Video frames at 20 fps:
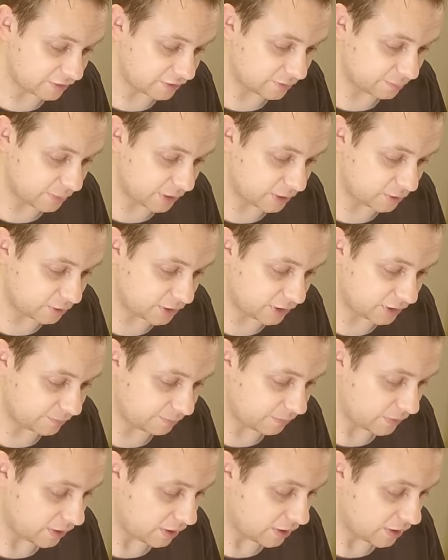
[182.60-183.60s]
to build it,
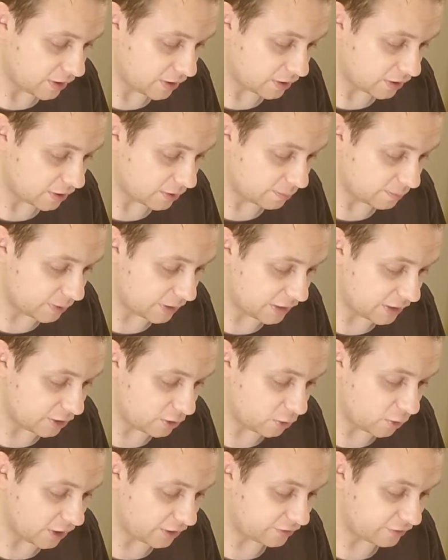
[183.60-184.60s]
complete
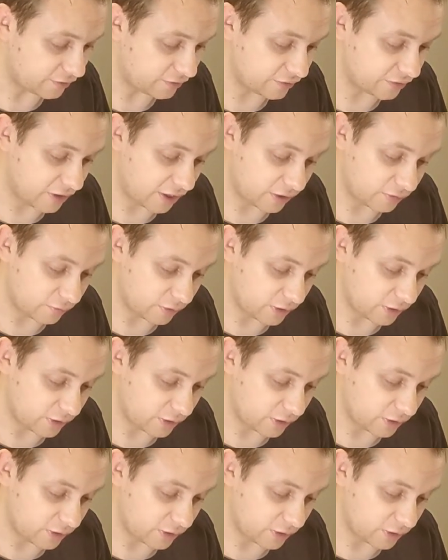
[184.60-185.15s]
quests, gain